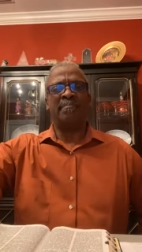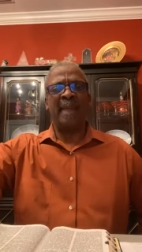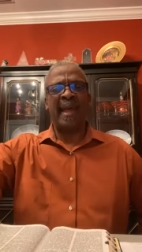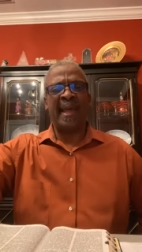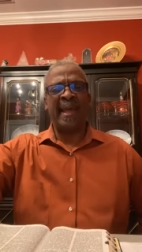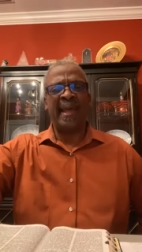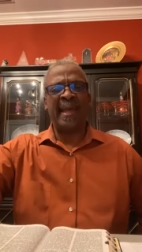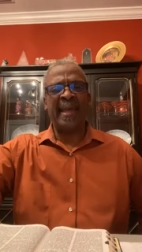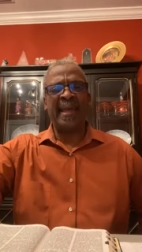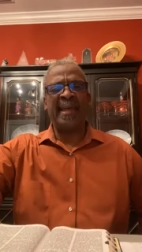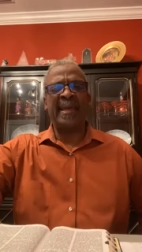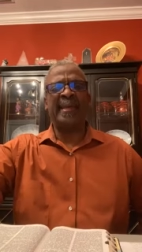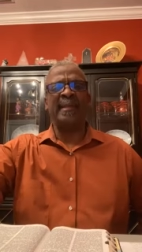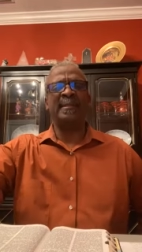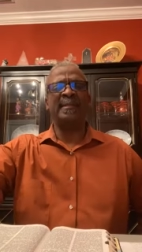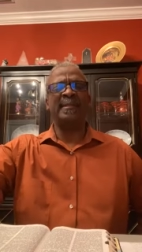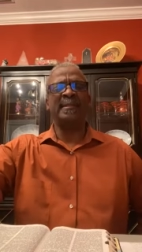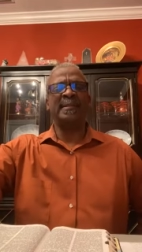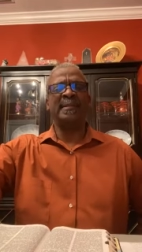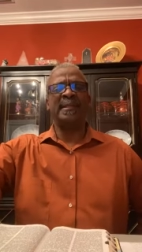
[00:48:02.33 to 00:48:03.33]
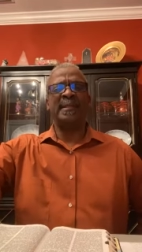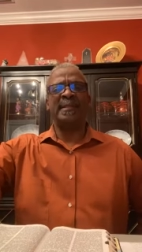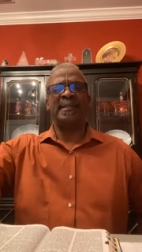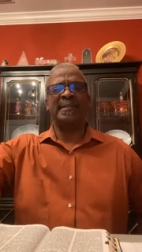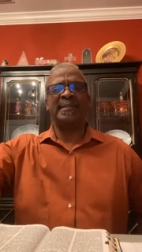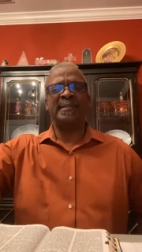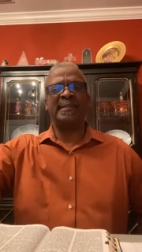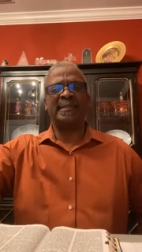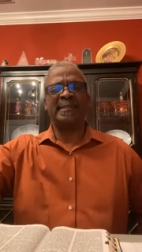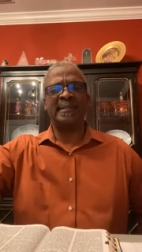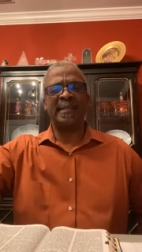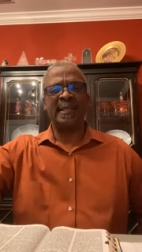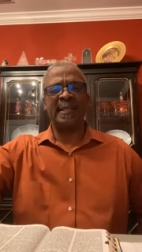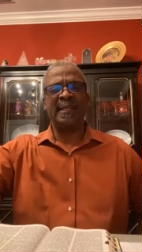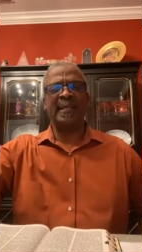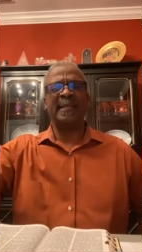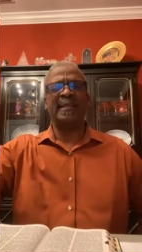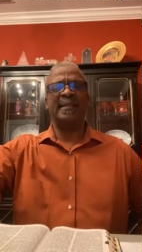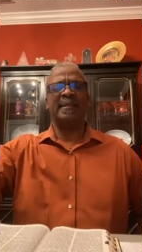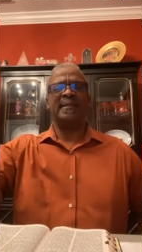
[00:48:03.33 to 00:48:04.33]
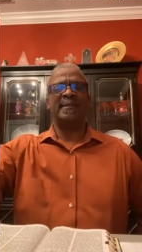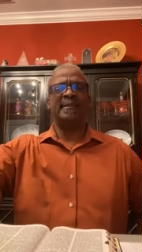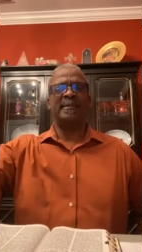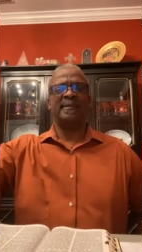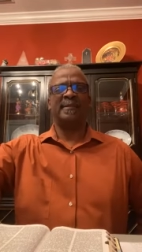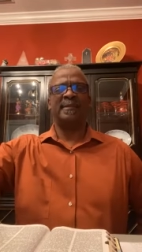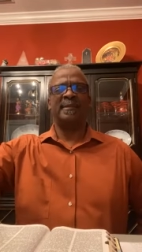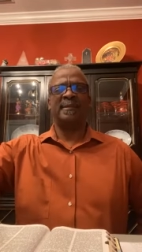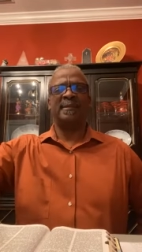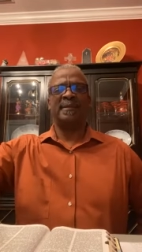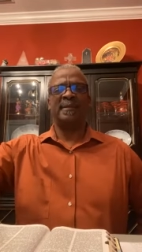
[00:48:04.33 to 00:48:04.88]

Man sin